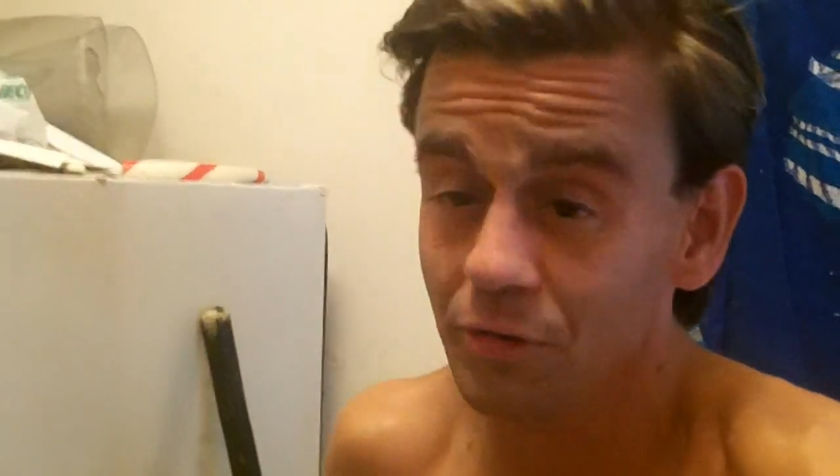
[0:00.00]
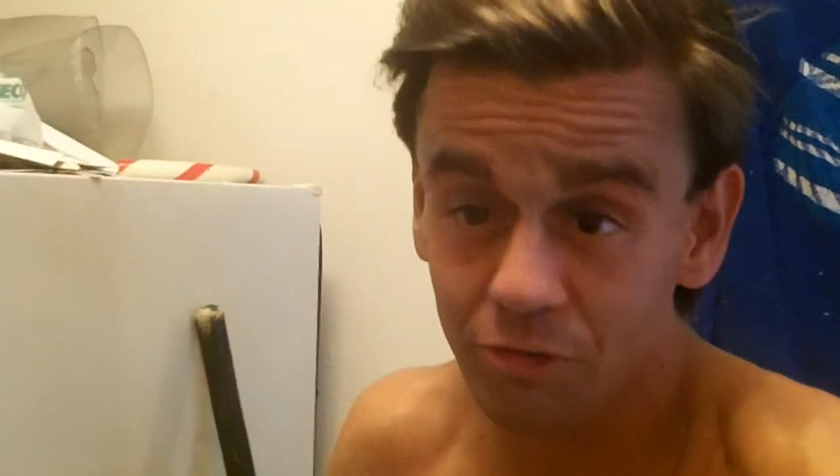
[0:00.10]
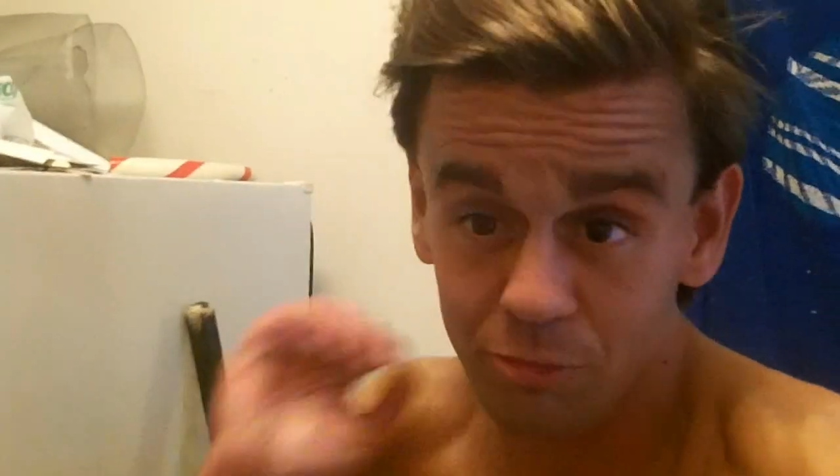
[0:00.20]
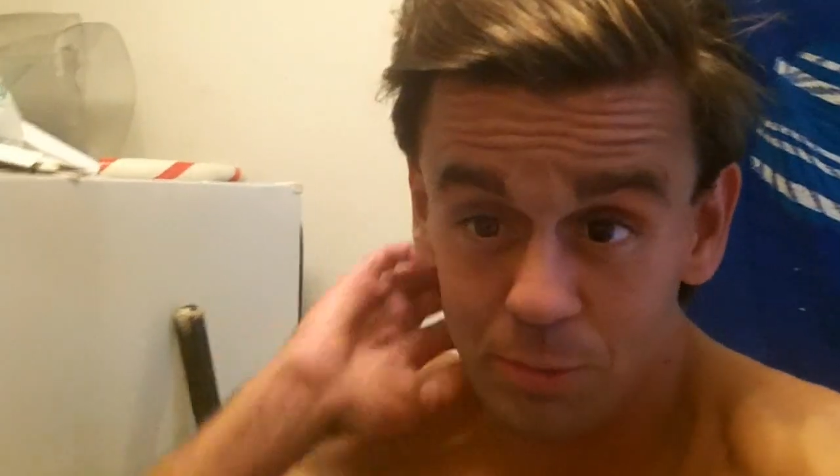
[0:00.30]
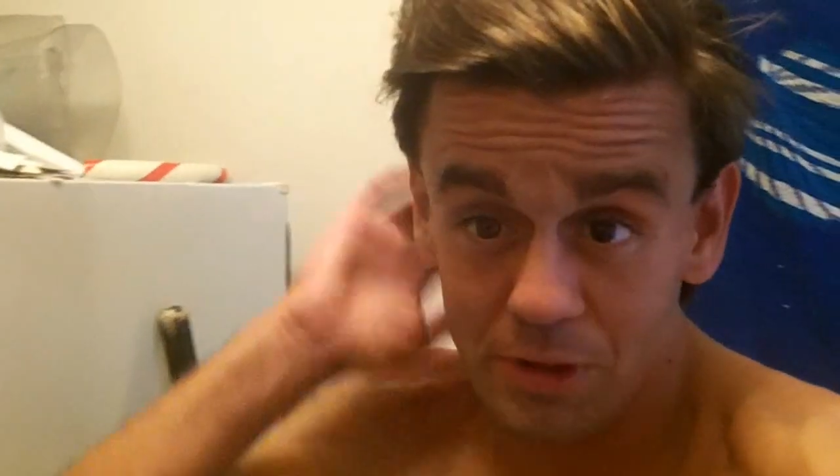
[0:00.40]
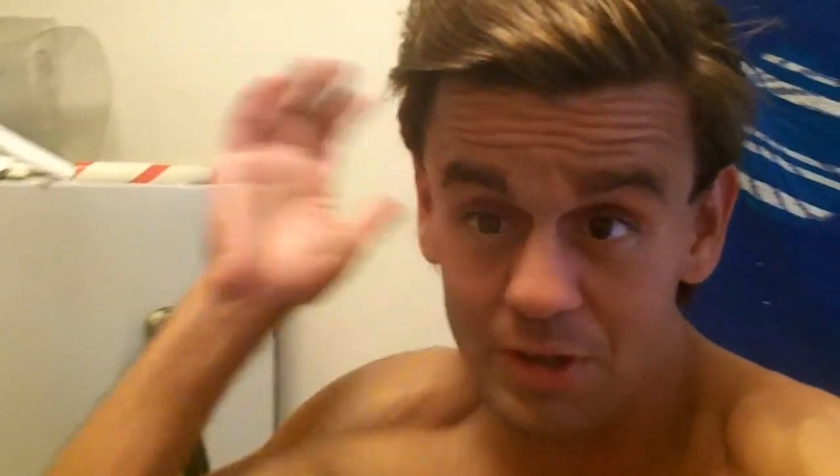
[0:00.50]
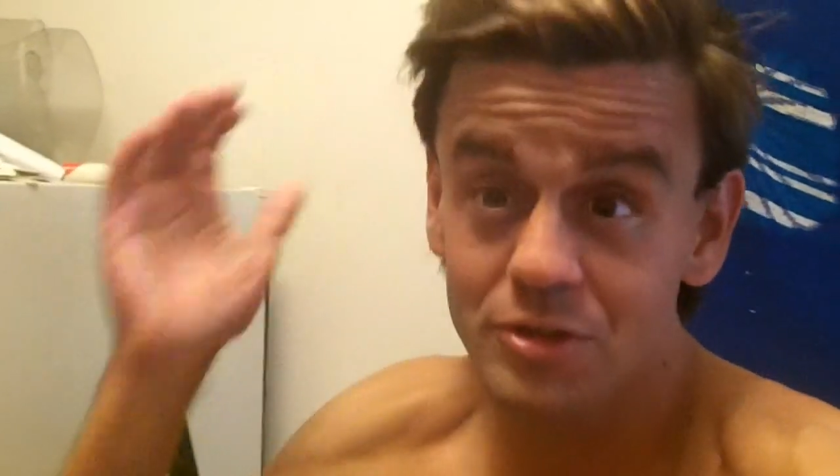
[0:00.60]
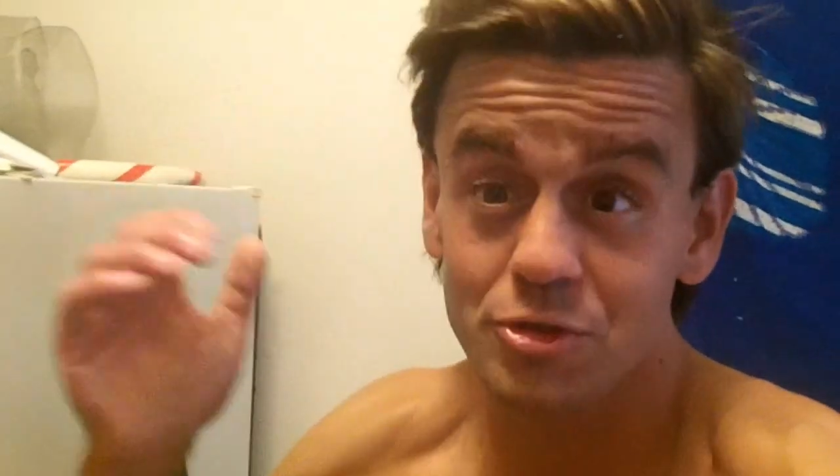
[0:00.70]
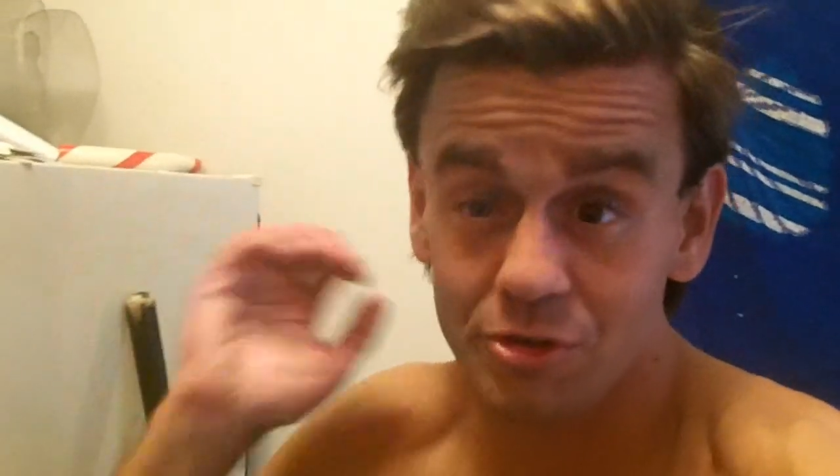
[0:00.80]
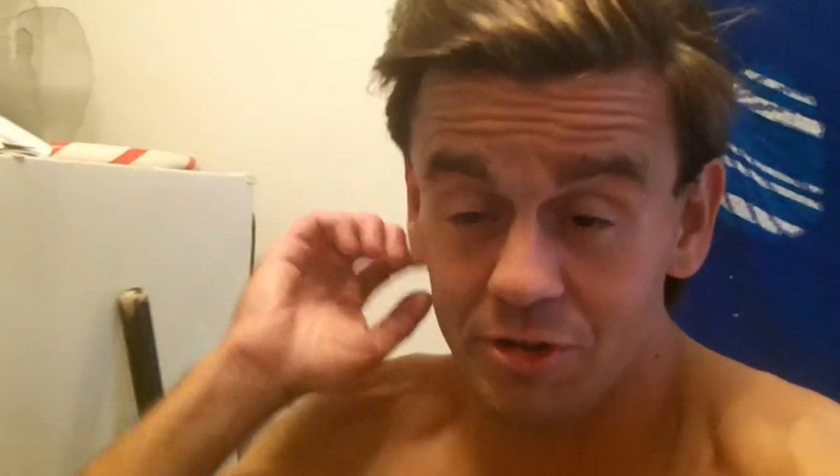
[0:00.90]
this has been an
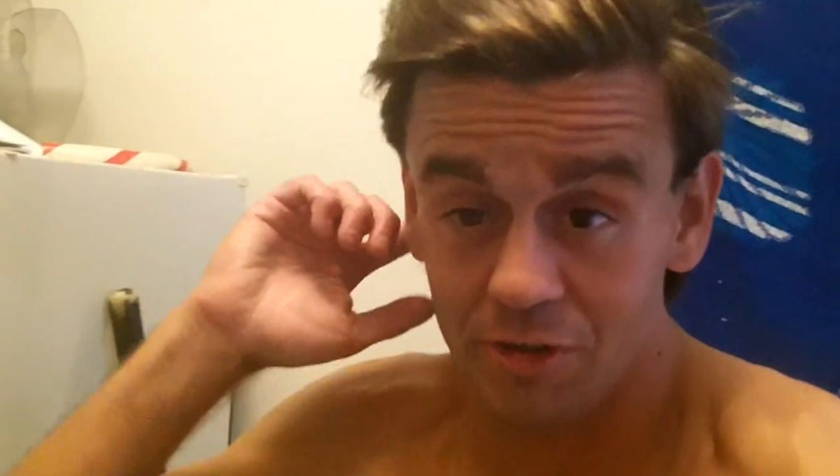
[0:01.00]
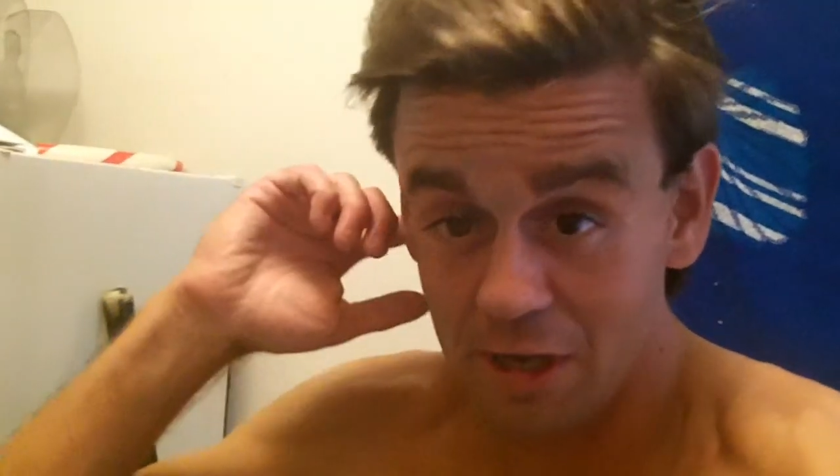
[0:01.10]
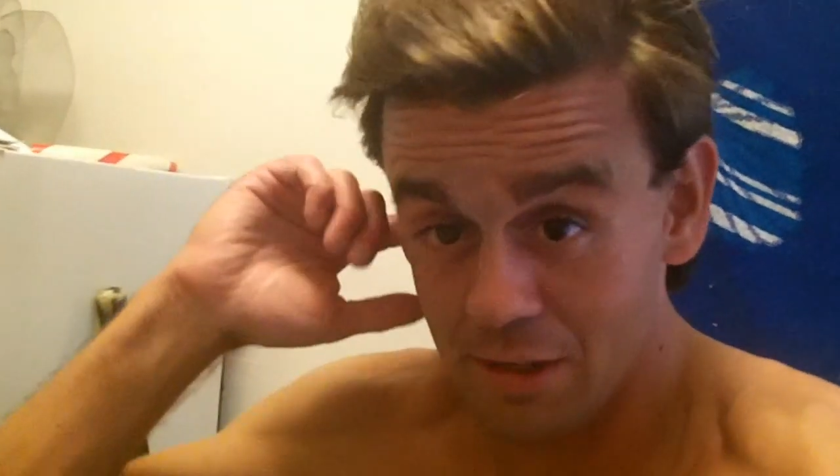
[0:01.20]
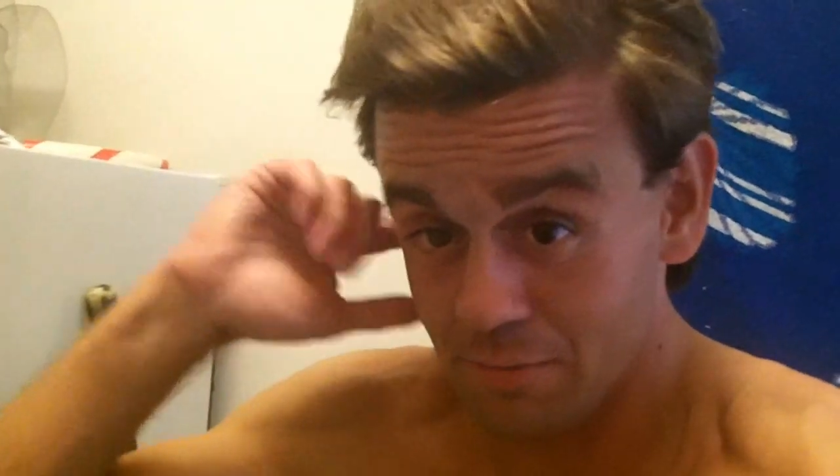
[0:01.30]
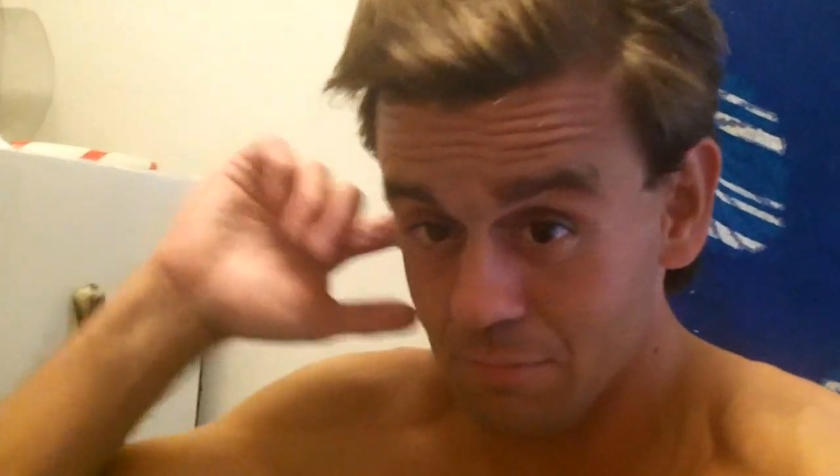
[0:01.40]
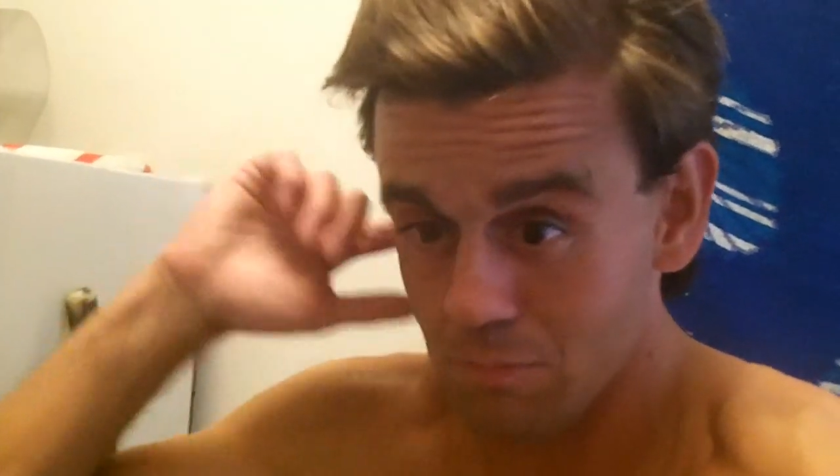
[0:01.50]
interesting day.